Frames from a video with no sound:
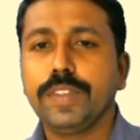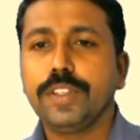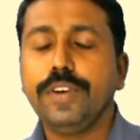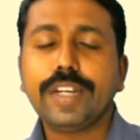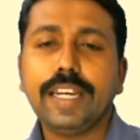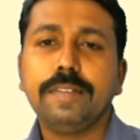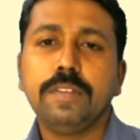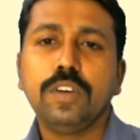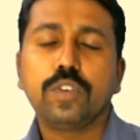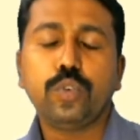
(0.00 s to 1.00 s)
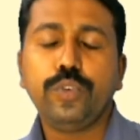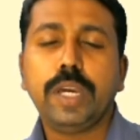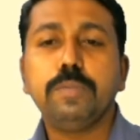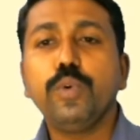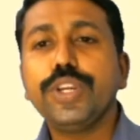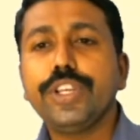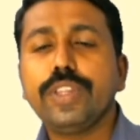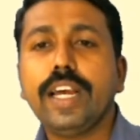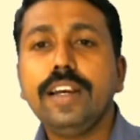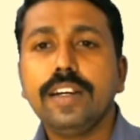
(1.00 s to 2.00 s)
Okay, so we are moving to
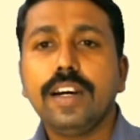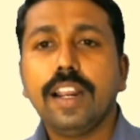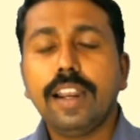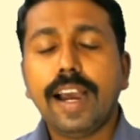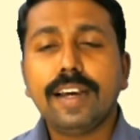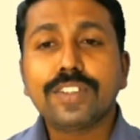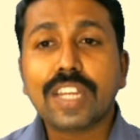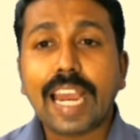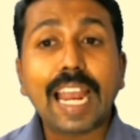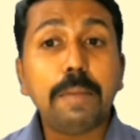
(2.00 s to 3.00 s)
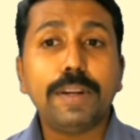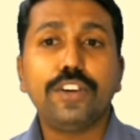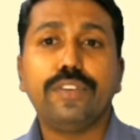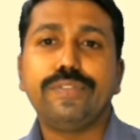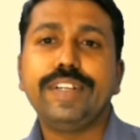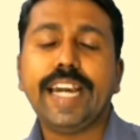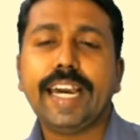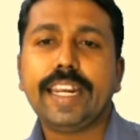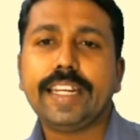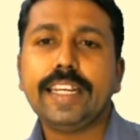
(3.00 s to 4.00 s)
the last element of
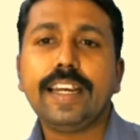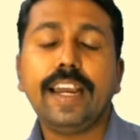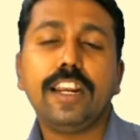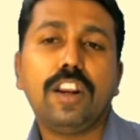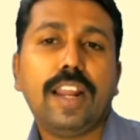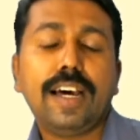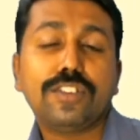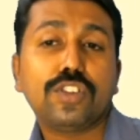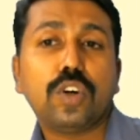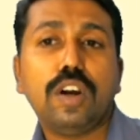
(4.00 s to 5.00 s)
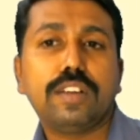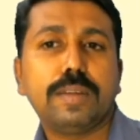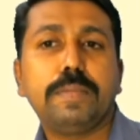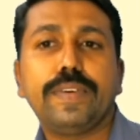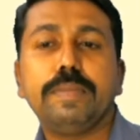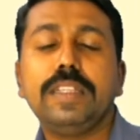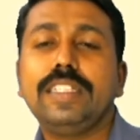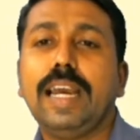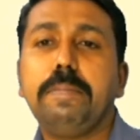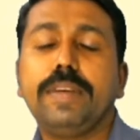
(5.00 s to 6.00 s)
directing and the last concept from the
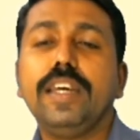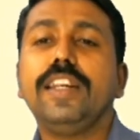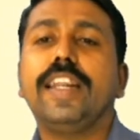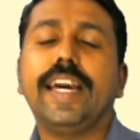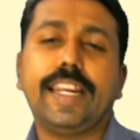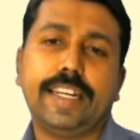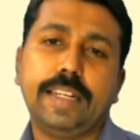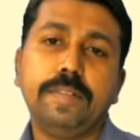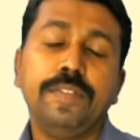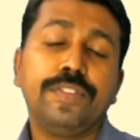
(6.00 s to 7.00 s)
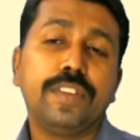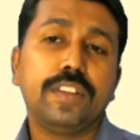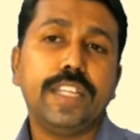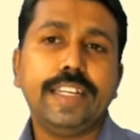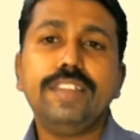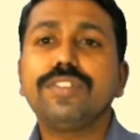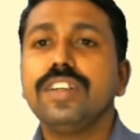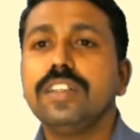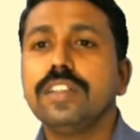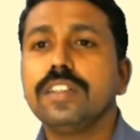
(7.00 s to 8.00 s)
chapter directing, that is
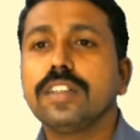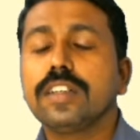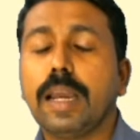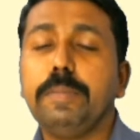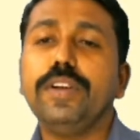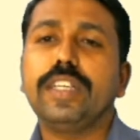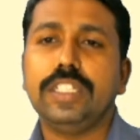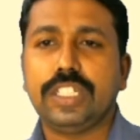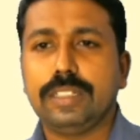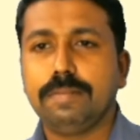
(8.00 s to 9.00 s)
communication.